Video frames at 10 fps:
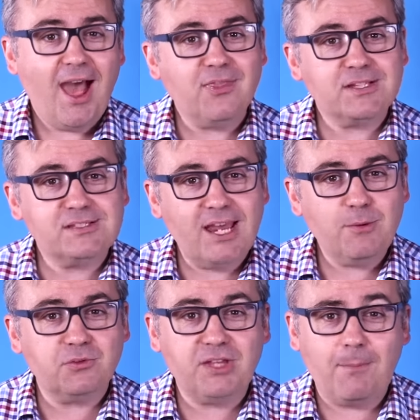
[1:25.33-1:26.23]
and the
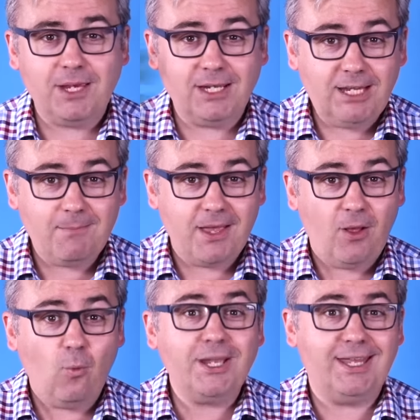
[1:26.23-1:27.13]
site will send me an
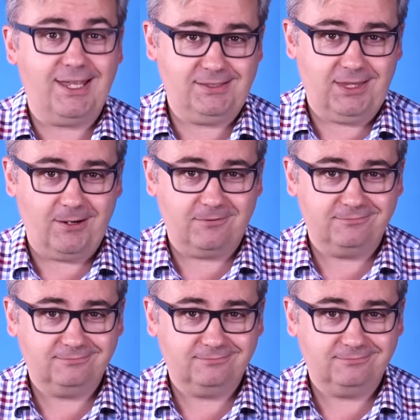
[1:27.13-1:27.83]
email when it gets there.